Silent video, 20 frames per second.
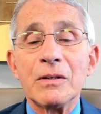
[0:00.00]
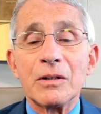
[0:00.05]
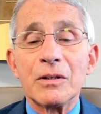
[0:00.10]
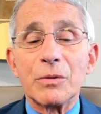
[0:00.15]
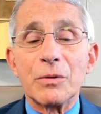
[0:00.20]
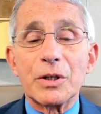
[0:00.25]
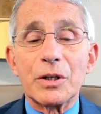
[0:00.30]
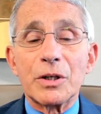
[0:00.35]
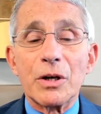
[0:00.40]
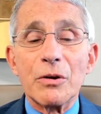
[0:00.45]

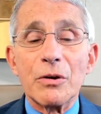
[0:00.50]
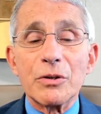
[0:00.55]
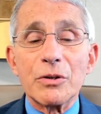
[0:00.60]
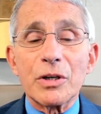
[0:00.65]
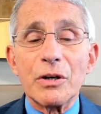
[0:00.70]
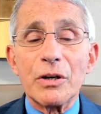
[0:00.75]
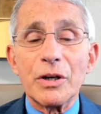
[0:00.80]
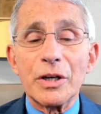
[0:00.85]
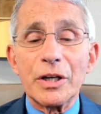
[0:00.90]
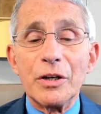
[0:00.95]
What goes
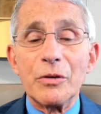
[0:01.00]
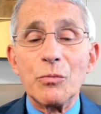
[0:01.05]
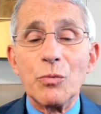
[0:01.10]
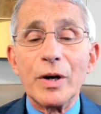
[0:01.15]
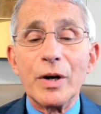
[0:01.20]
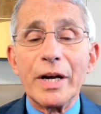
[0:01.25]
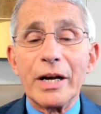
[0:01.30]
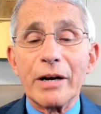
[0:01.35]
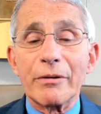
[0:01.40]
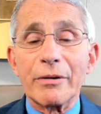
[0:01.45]
on in
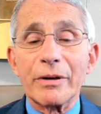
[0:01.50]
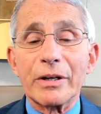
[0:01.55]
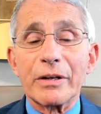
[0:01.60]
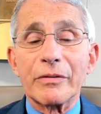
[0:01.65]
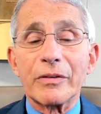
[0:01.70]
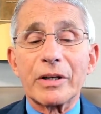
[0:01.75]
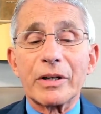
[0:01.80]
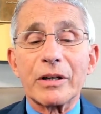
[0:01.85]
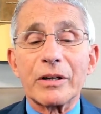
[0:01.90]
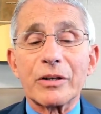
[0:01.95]
one area of
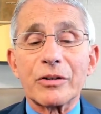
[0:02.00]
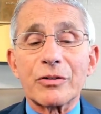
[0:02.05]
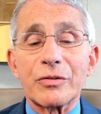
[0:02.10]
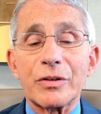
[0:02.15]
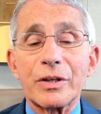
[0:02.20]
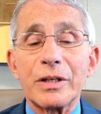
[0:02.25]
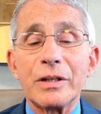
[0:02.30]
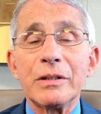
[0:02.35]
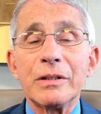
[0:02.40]
the country